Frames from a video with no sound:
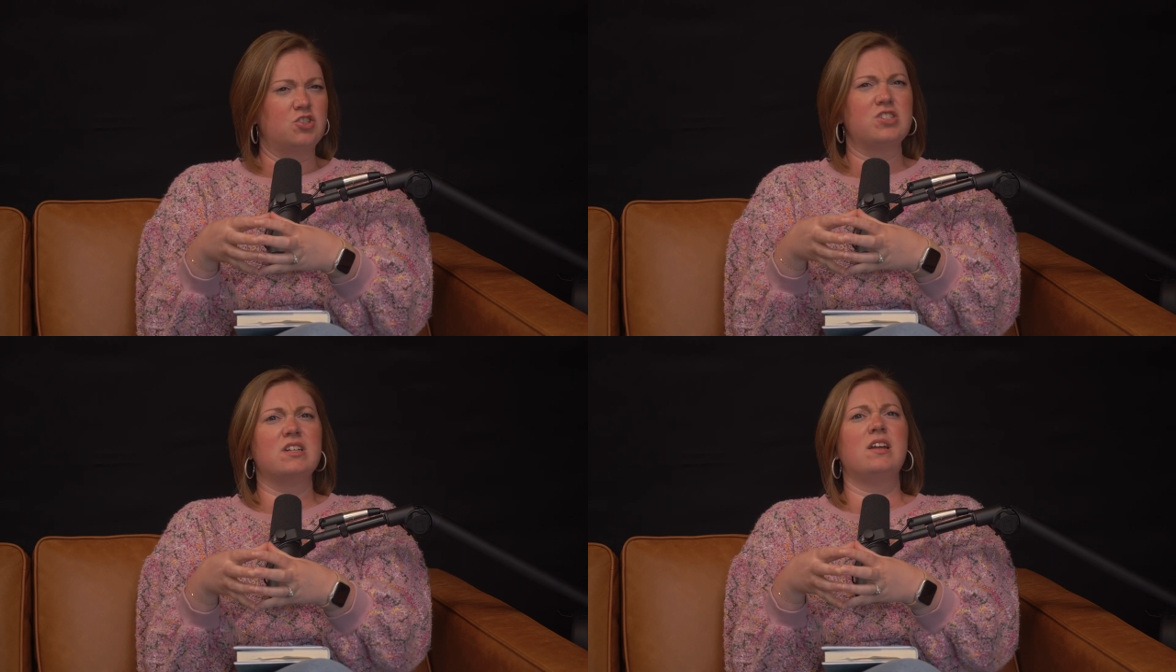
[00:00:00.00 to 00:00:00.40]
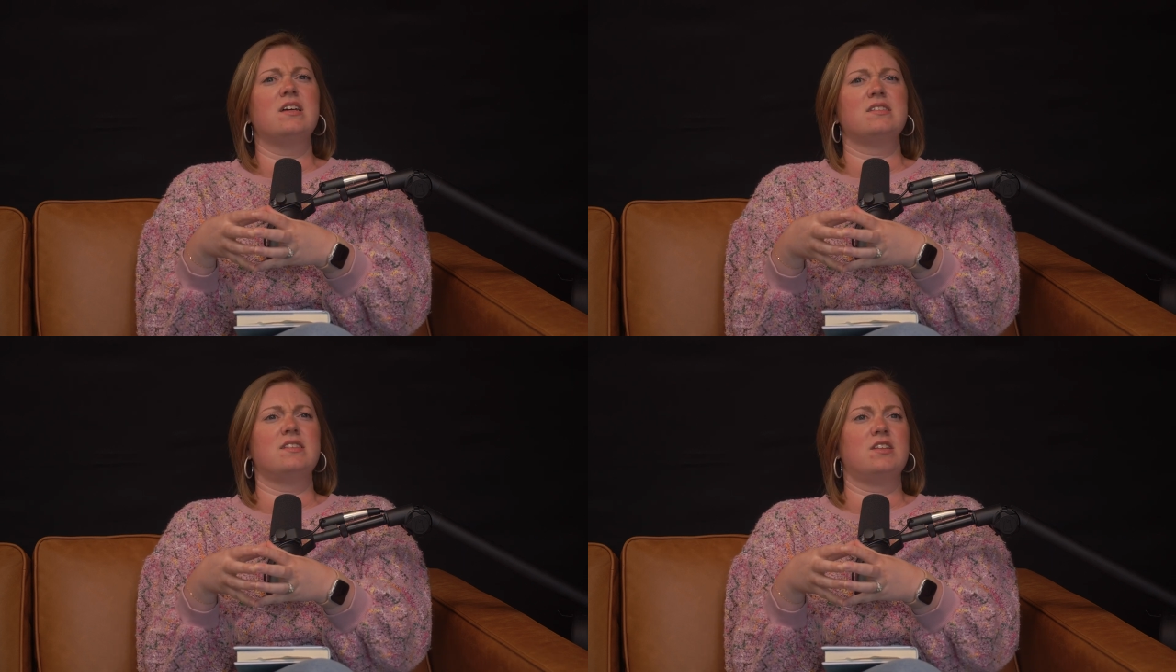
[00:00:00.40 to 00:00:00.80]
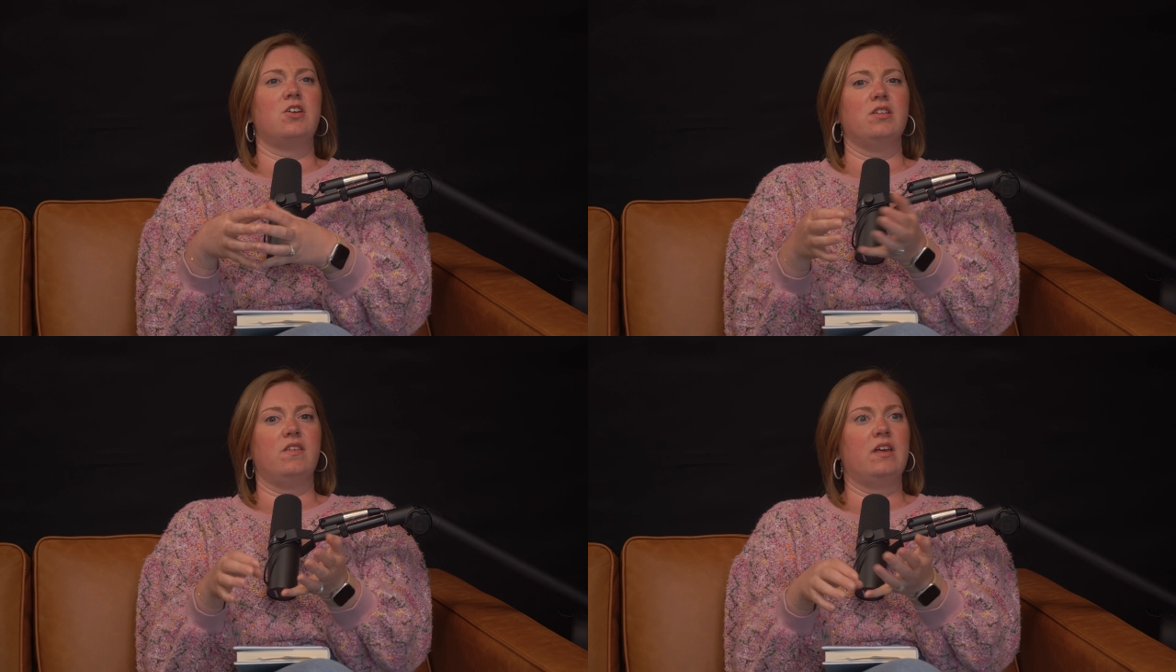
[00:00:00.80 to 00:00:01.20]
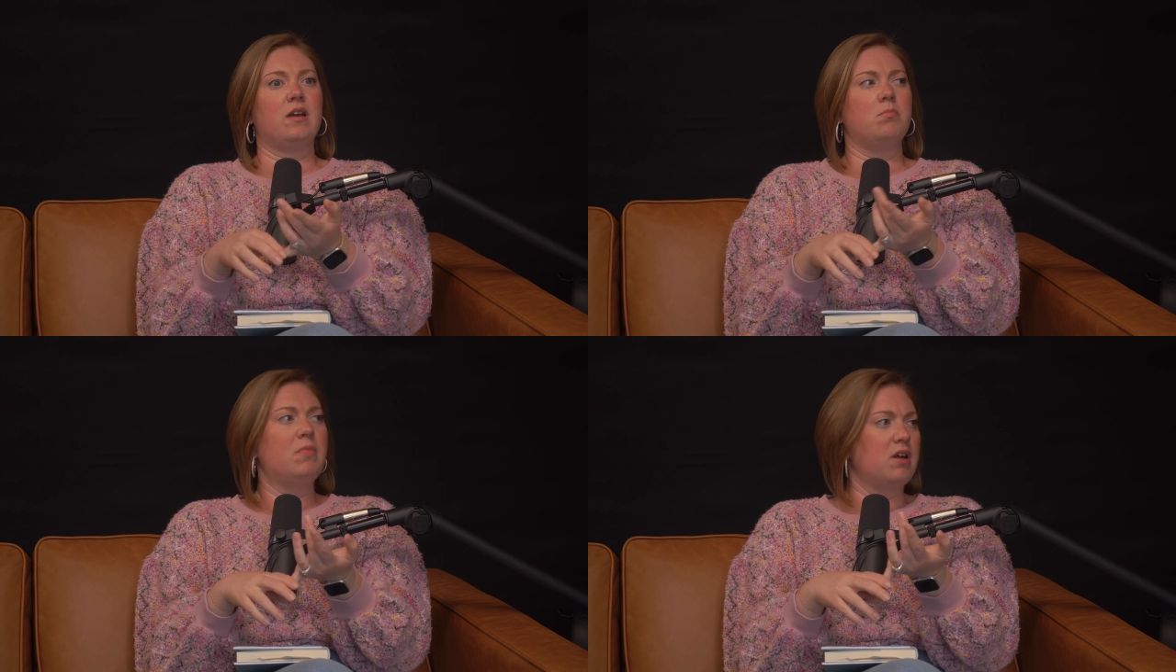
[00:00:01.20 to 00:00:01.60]
just not necessarily like
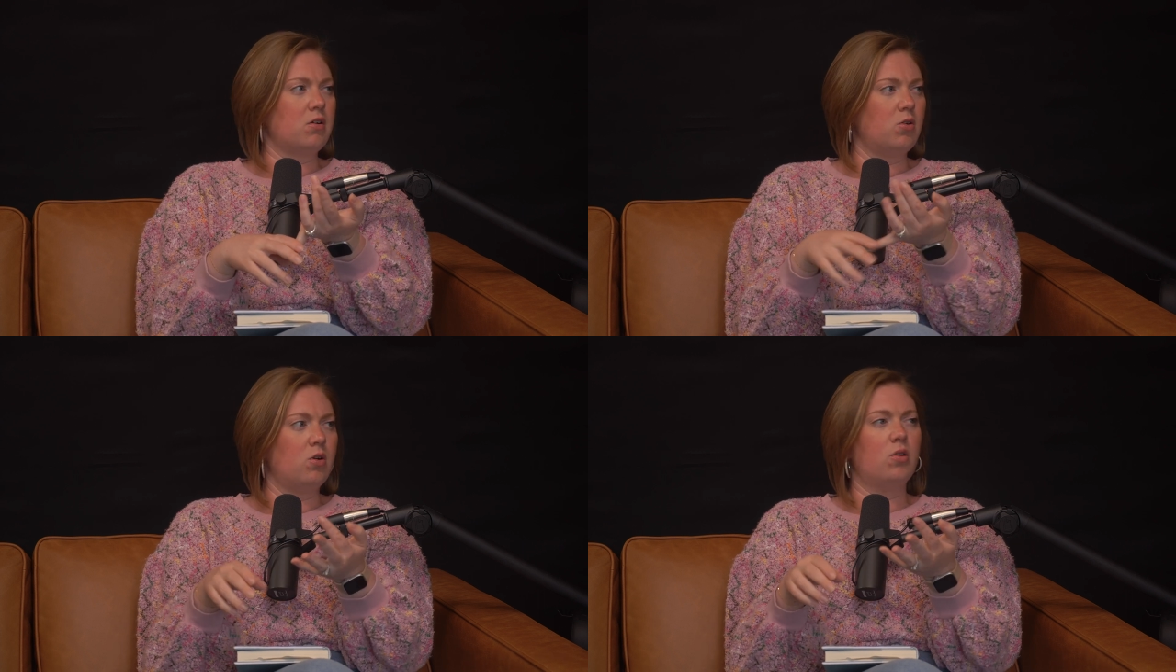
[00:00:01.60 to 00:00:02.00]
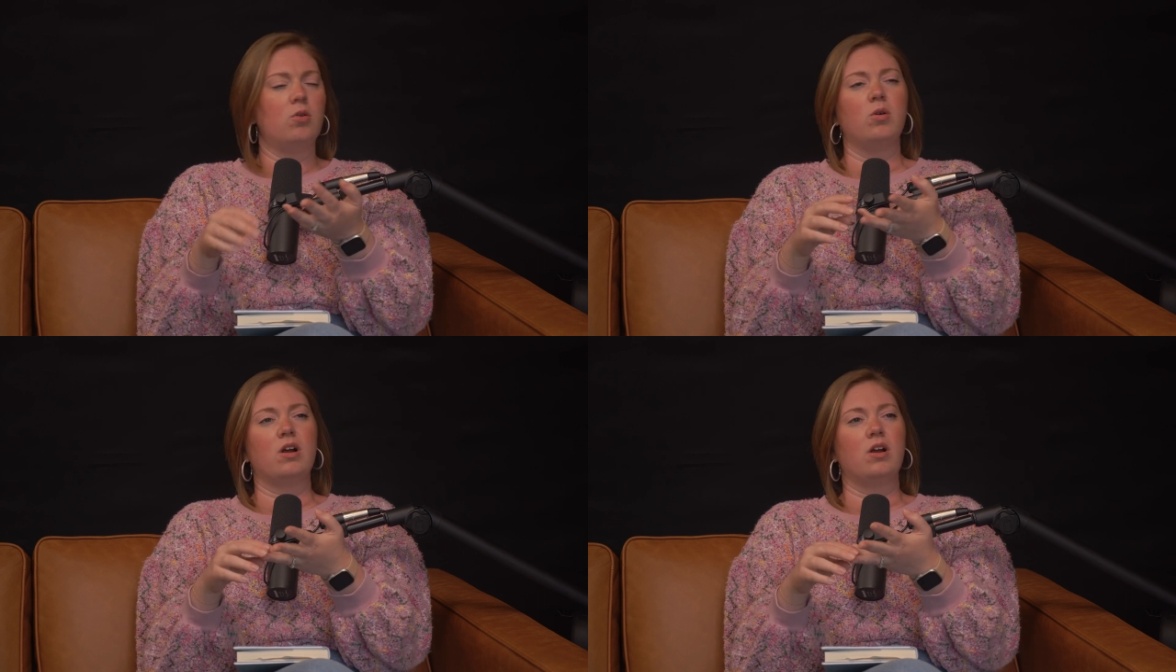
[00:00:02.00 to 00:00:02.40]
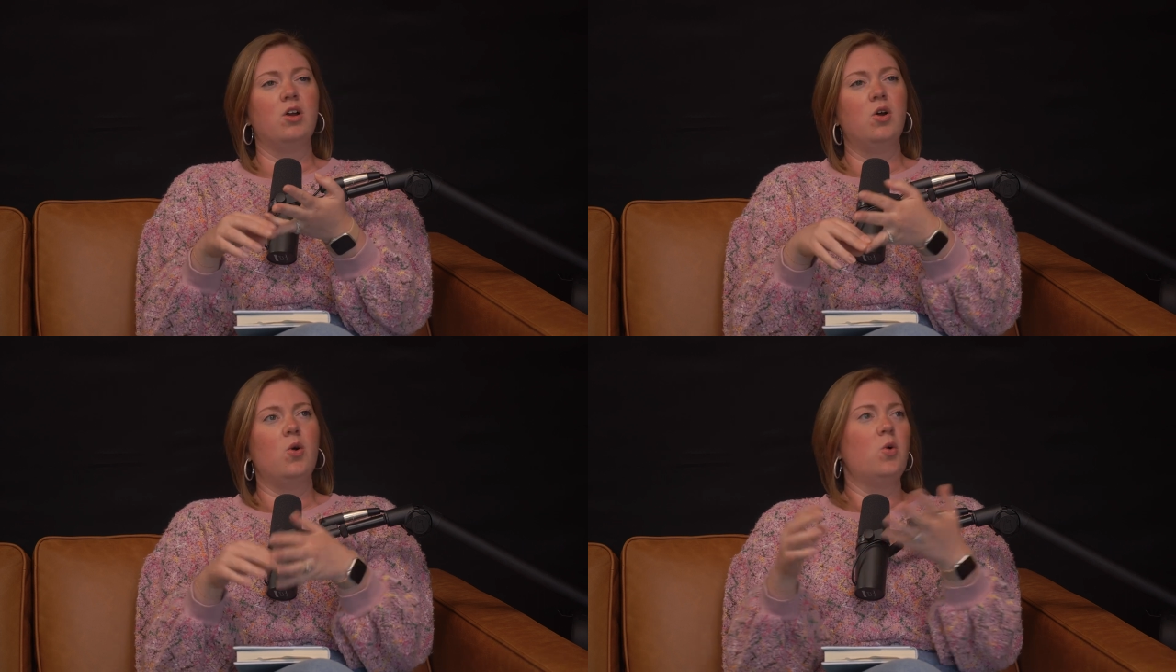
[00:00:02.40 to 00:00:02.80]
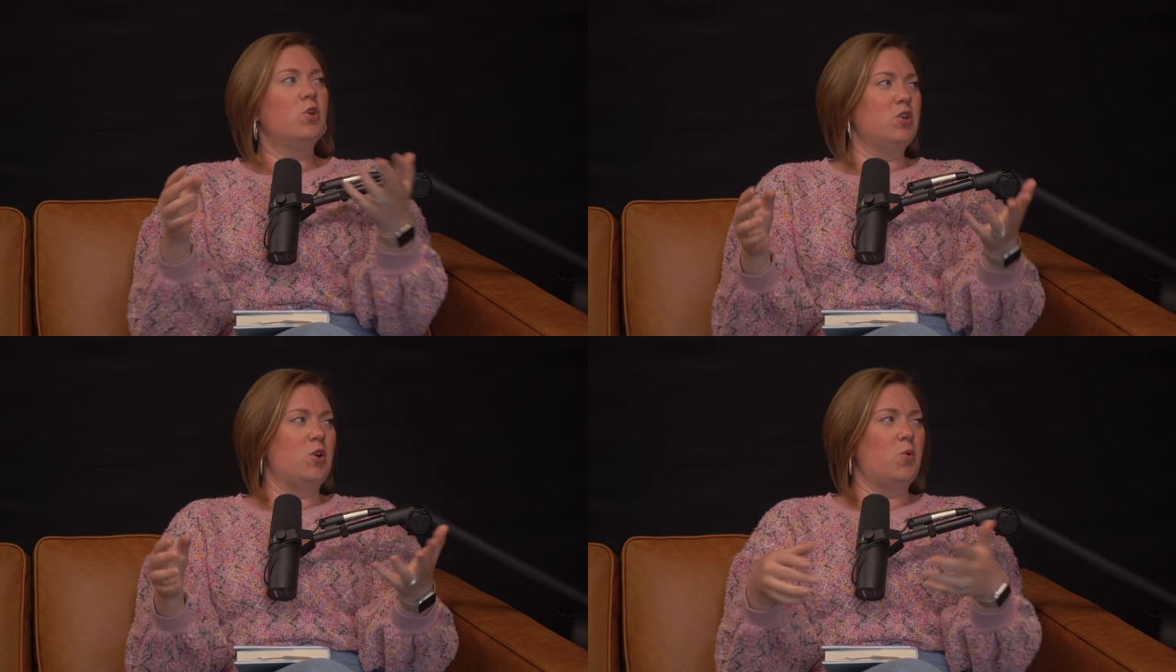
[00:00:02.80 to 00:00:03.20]
medical or,
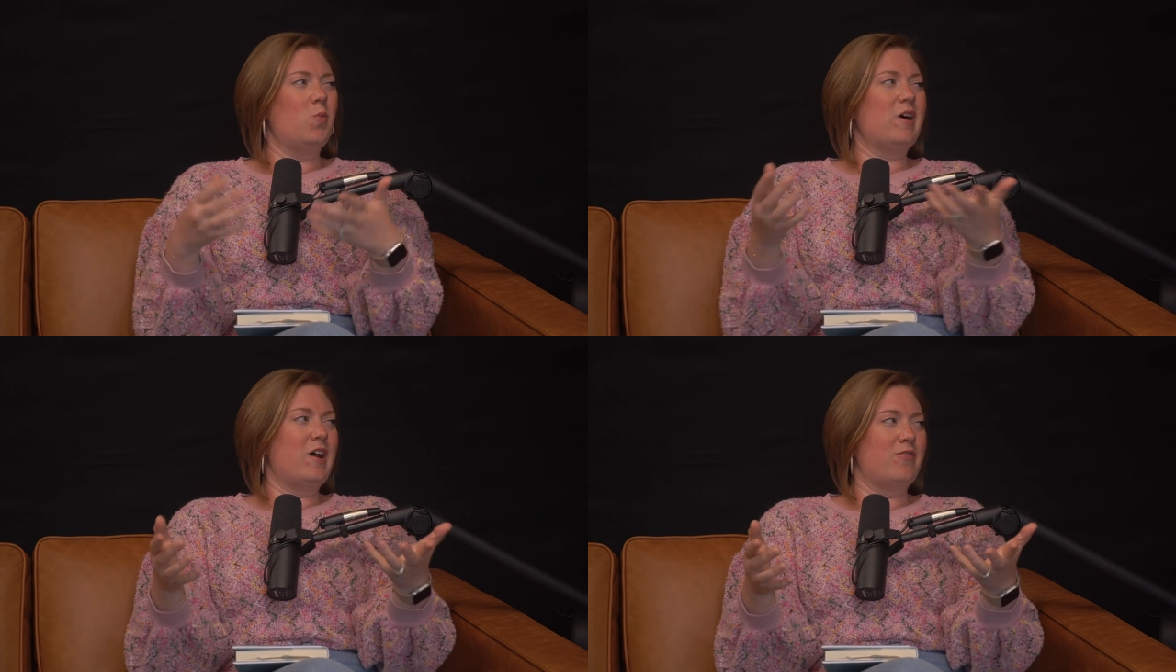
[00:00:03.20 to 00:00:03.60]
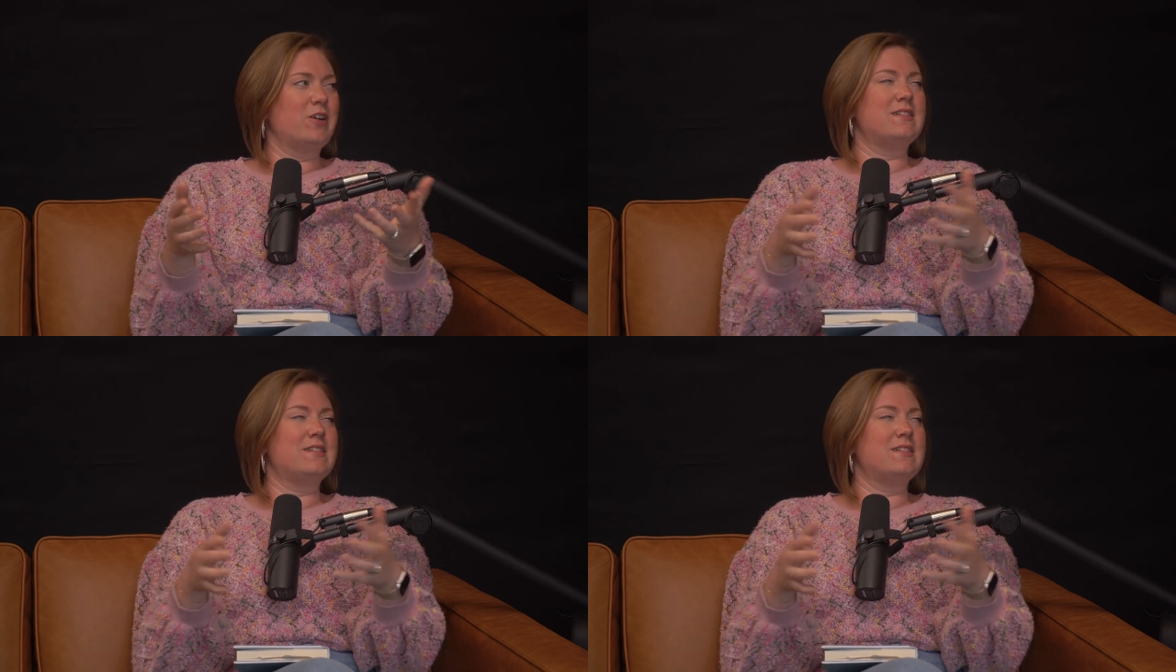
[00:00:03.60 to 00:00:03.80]
whatever.